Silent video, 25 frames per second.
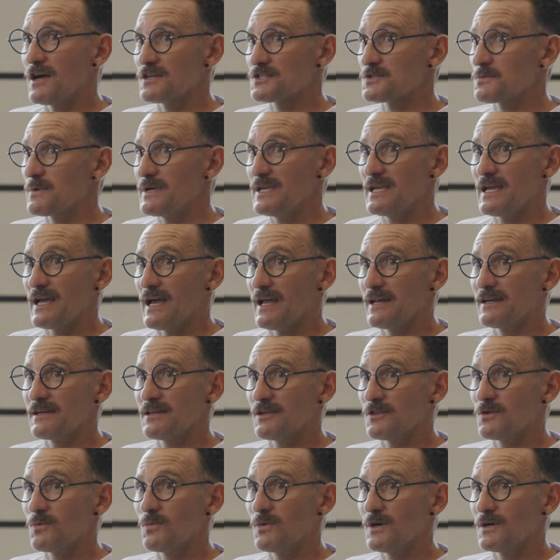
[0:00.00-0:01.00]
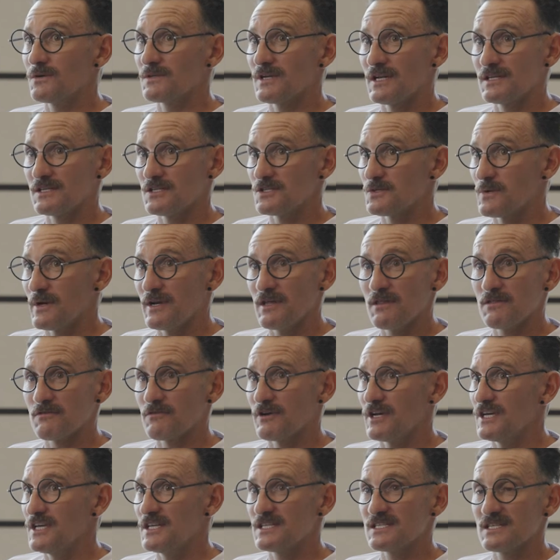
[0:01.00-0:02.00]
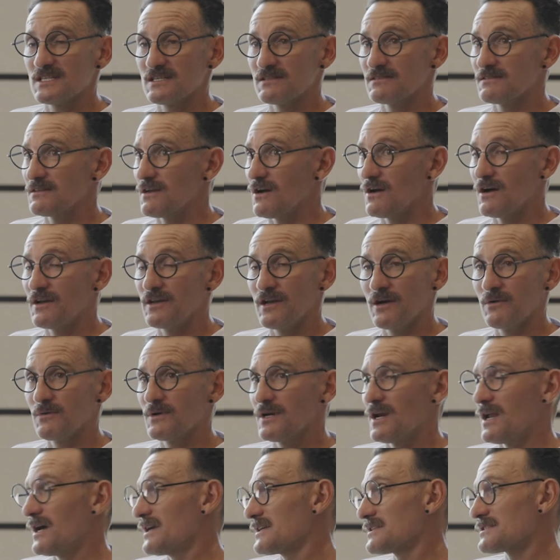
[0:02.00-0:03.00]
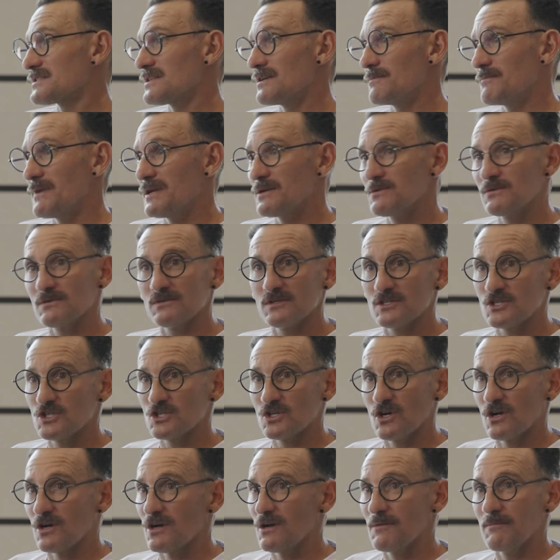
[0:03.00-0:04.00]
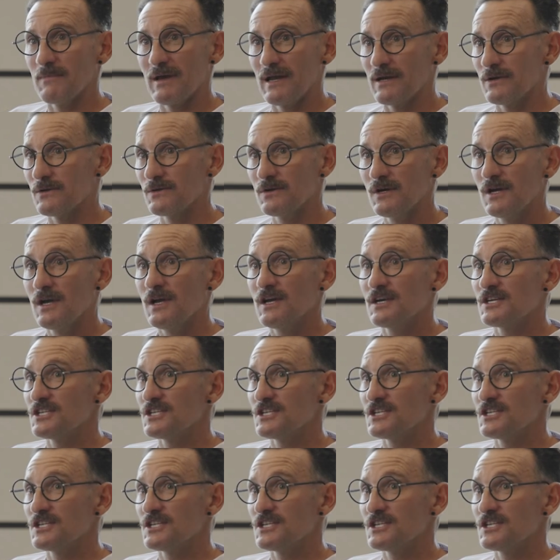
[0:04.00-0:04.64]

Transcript: last weekend at the World Under-23s, and no one likes the medal, the chocolate medal.